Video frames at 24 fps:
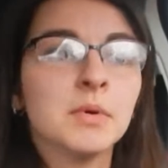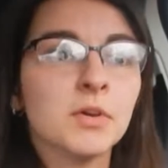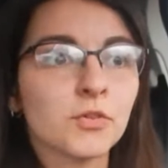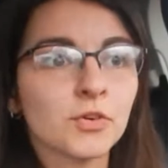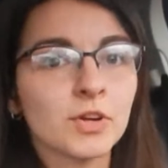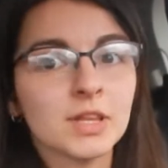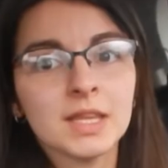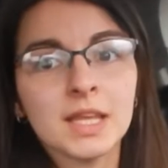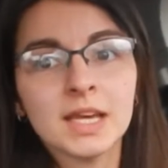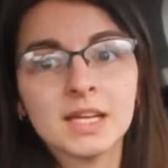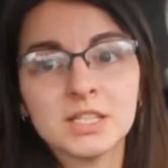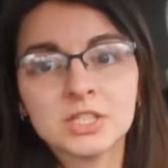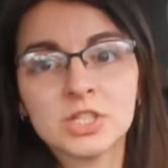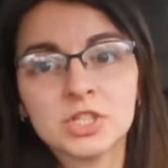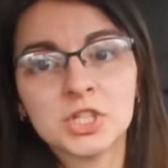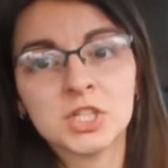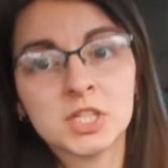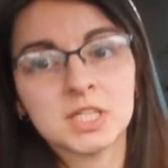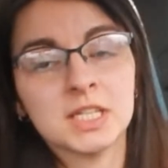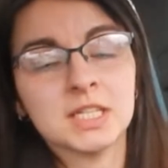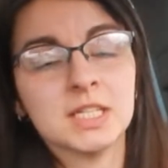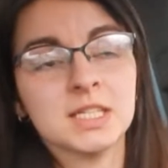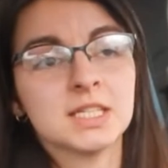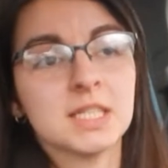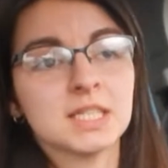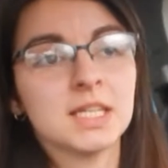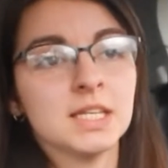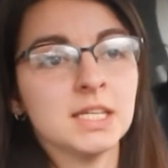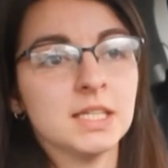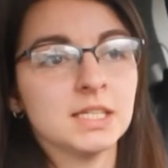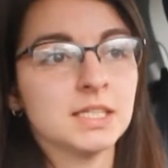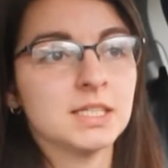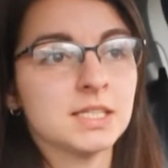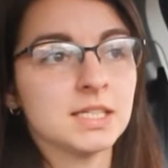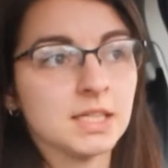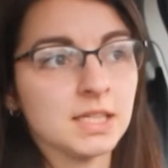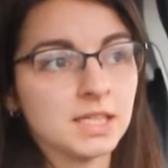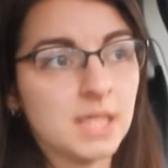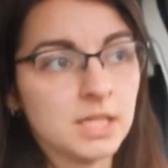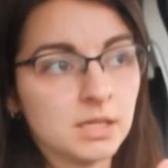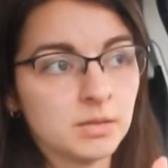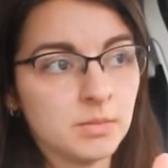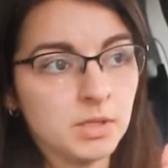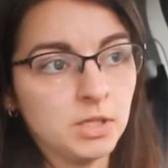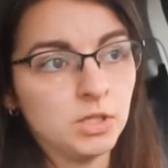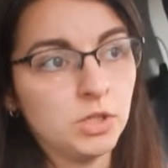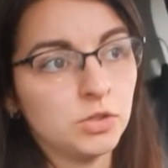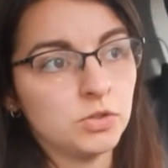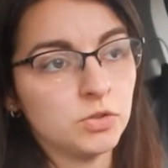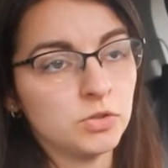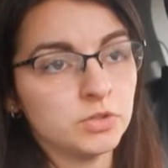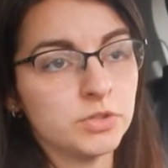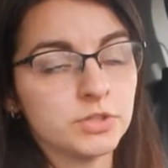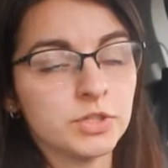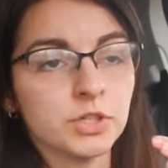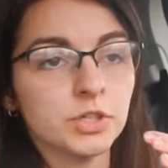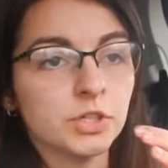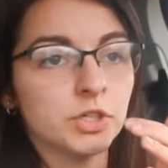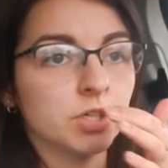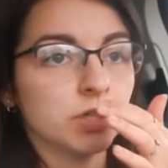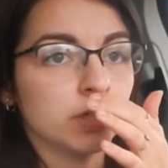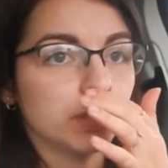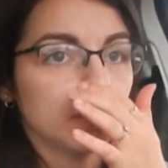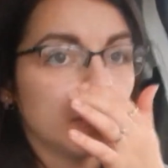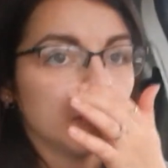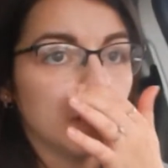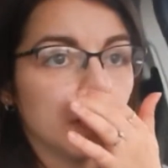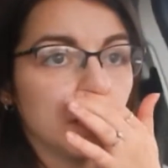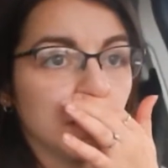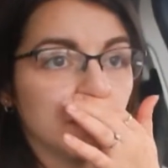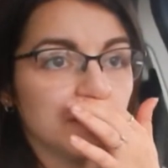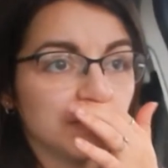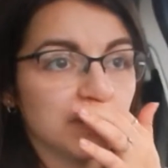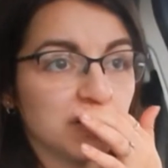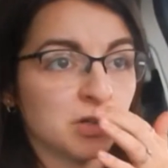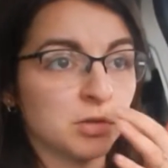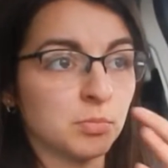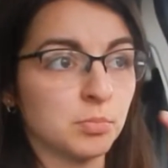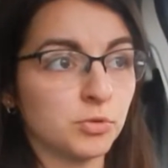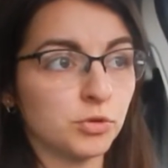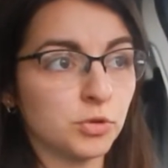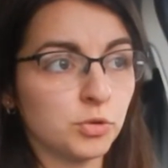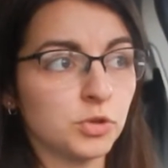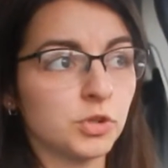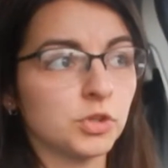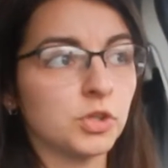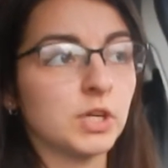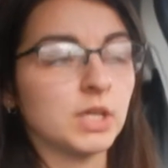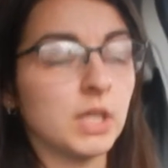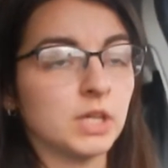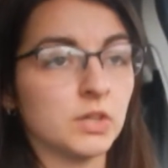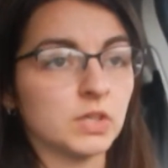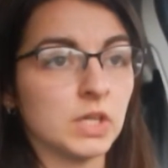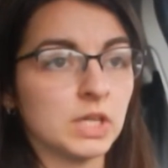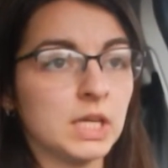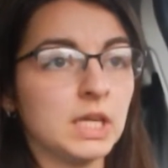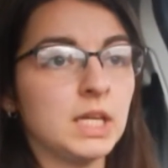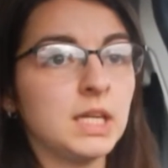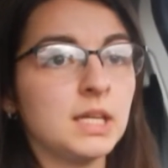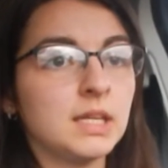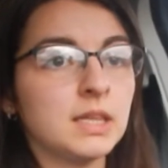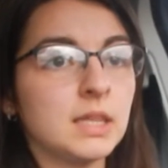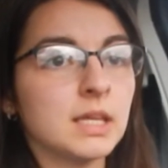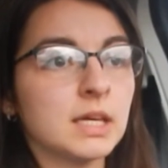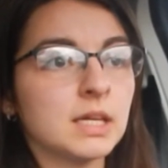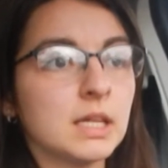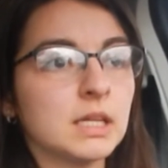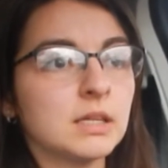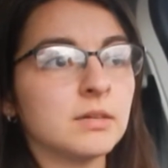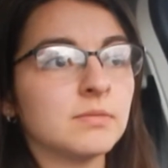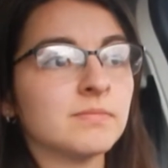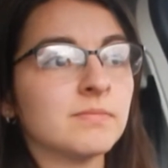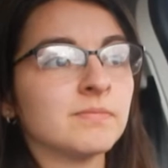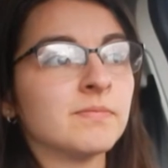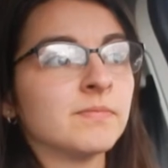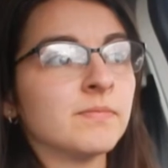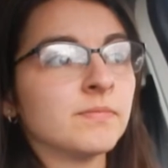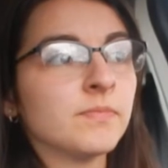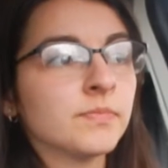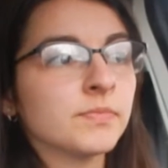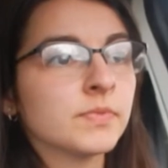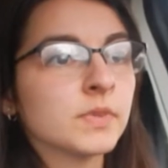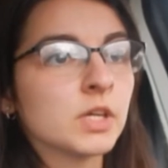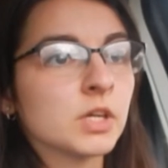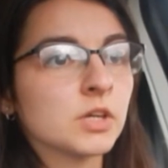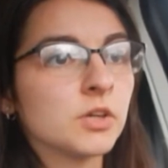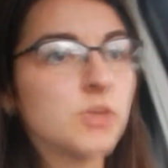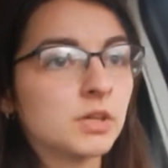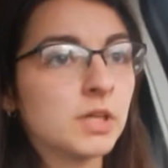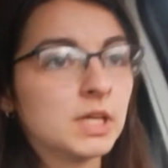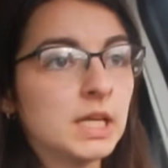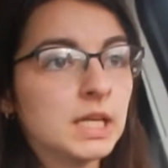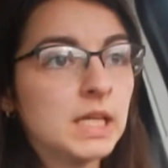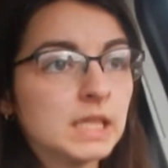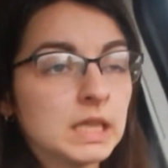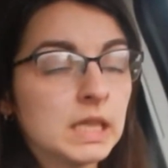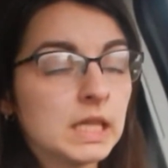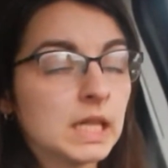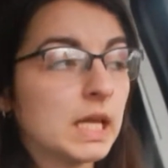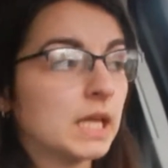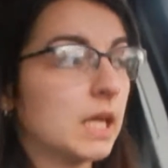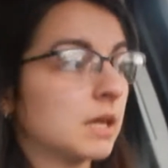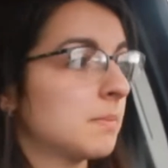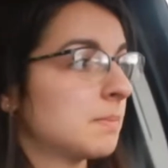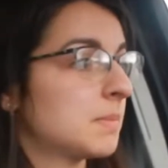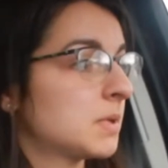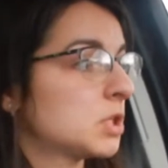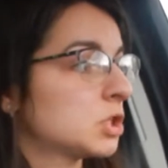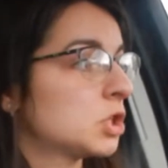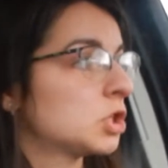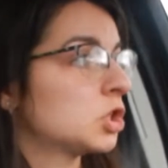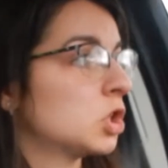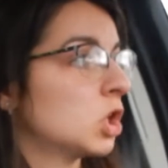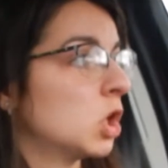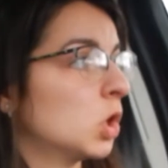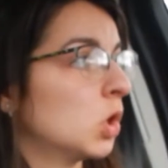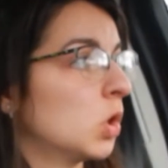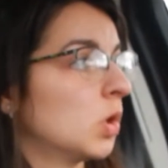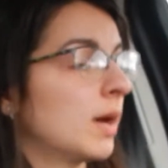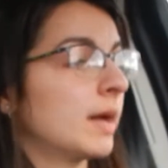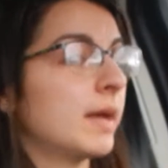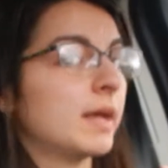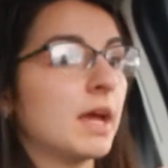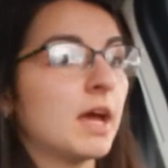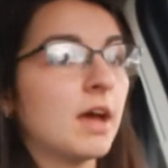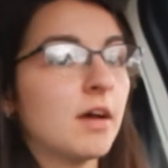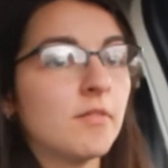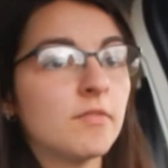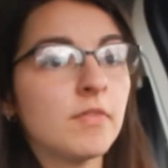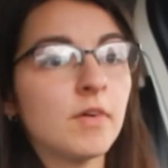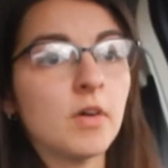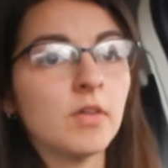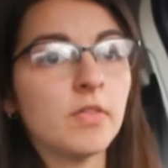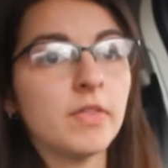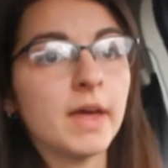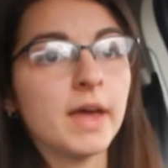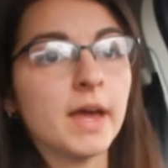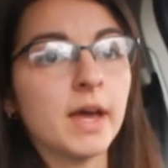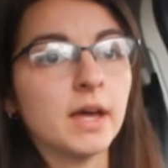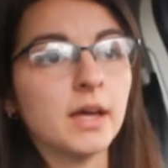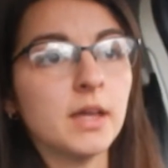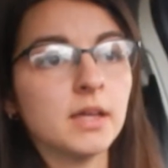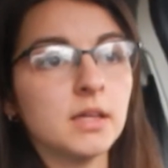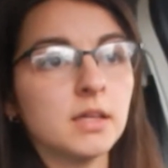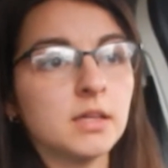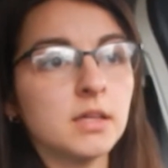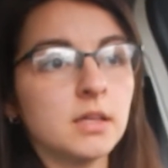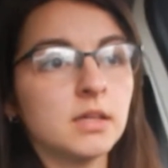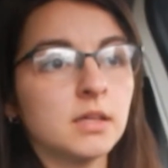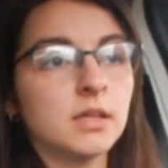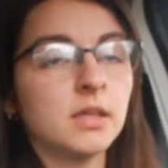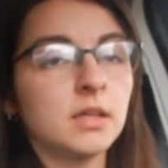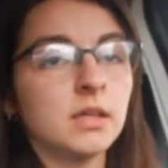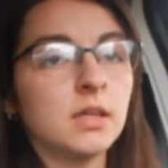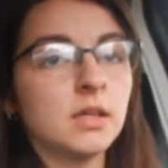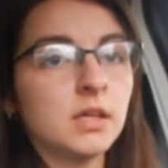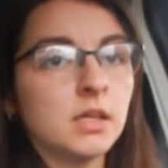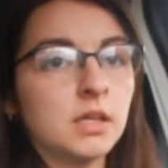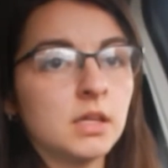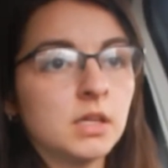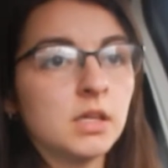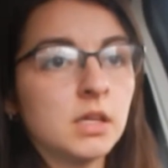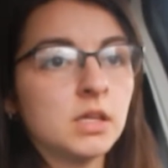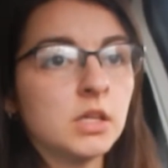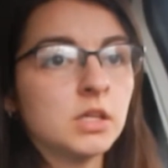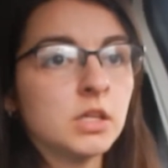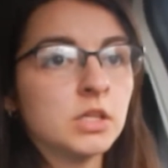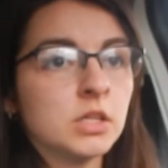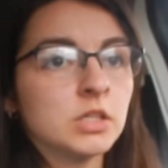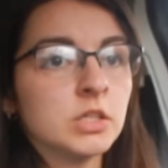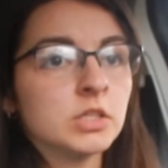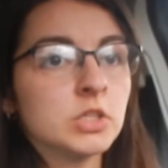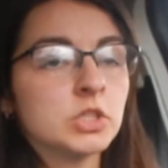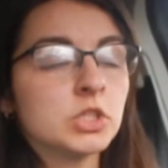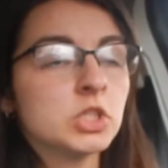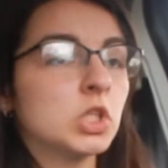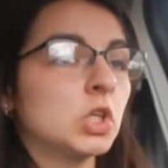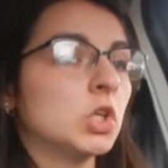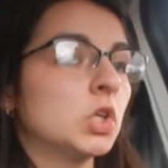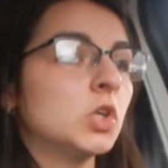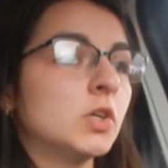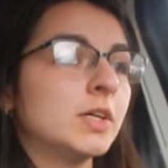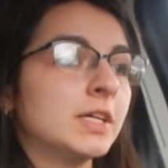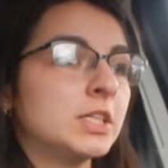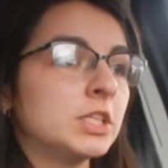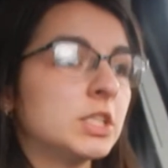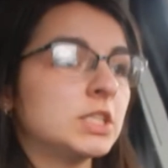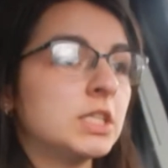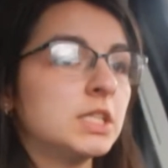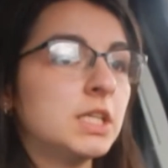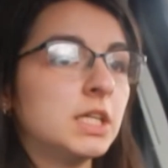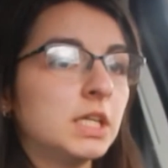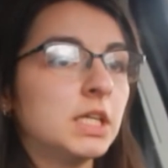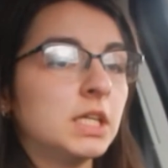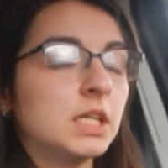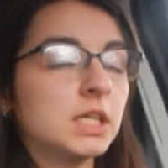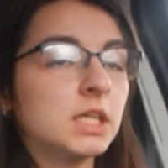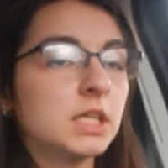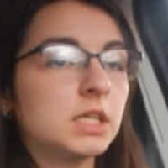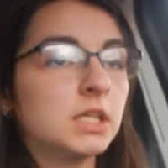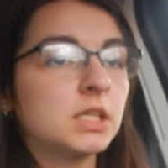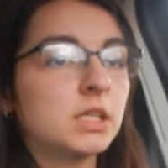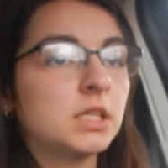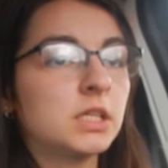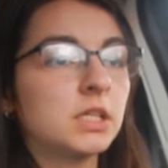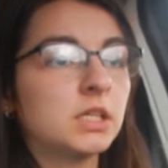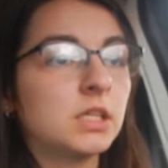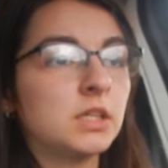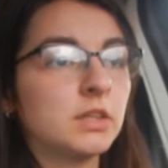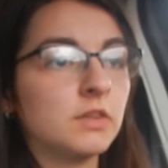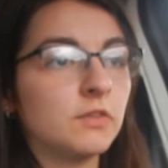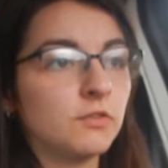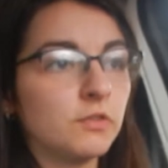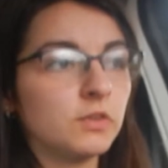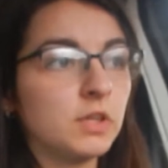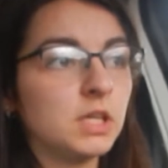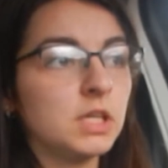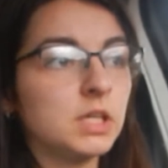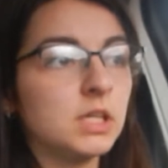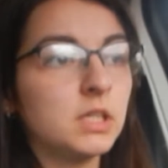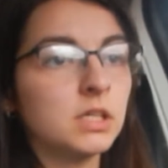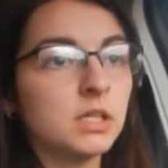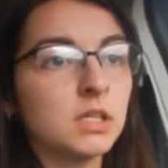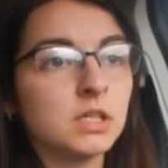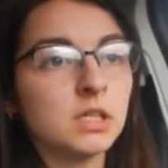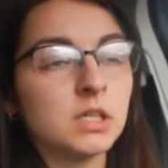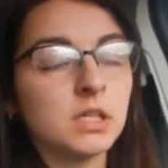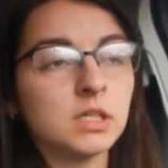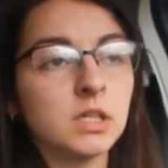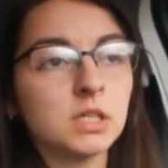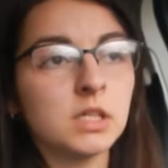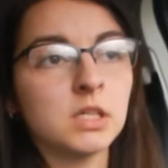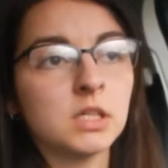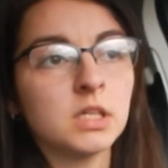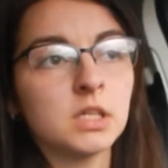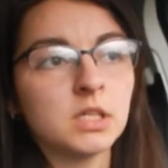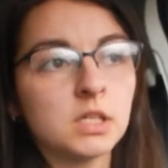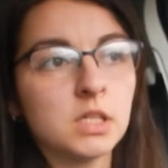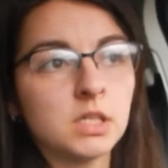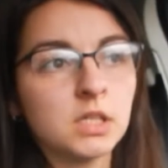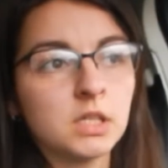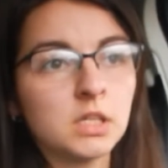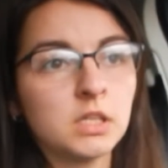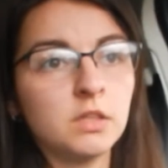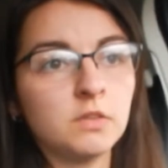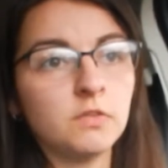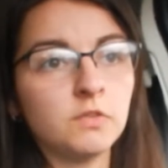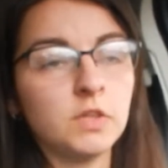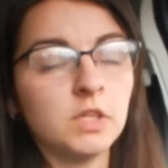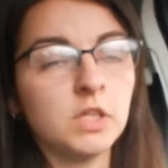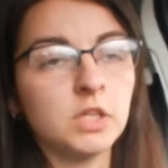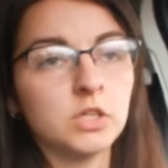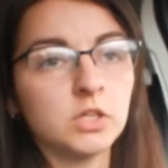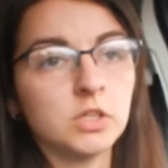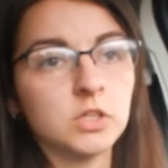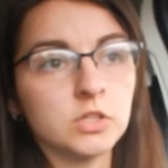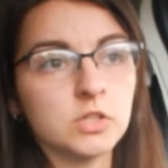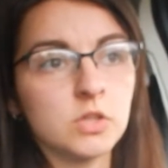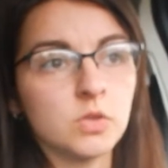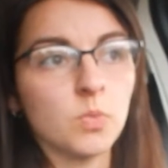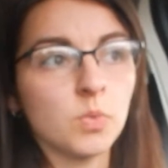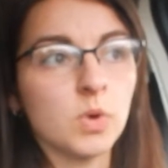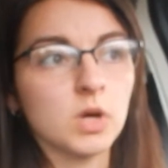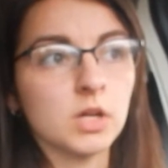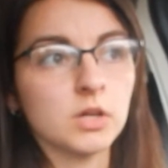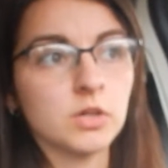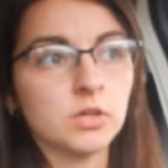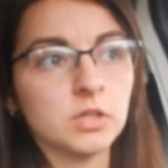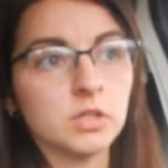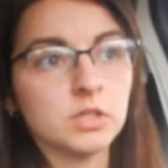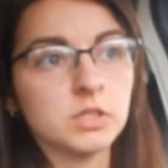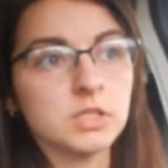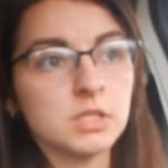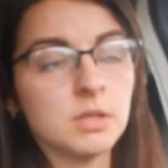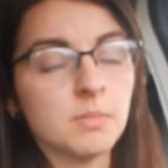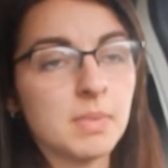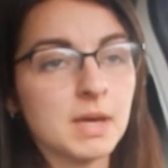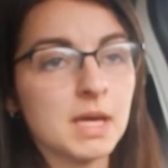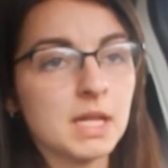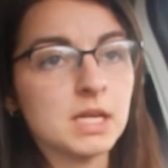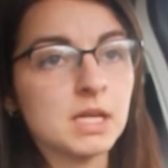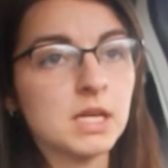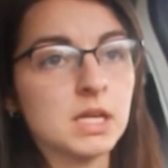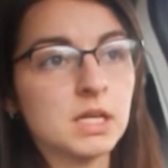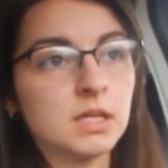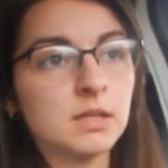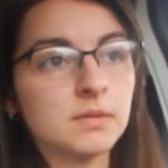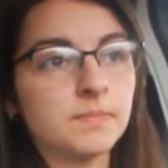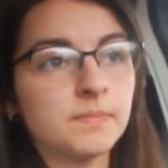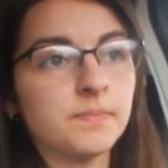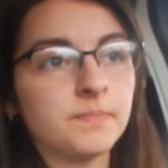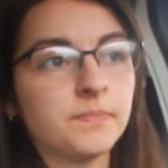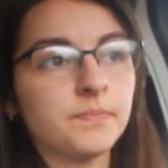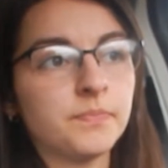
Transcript: My friend that has chickens is letting me use her um, her brooder and her heating light her heating lamp. So I have all that. So I just need the feed, the feeders, the waters, the bedding,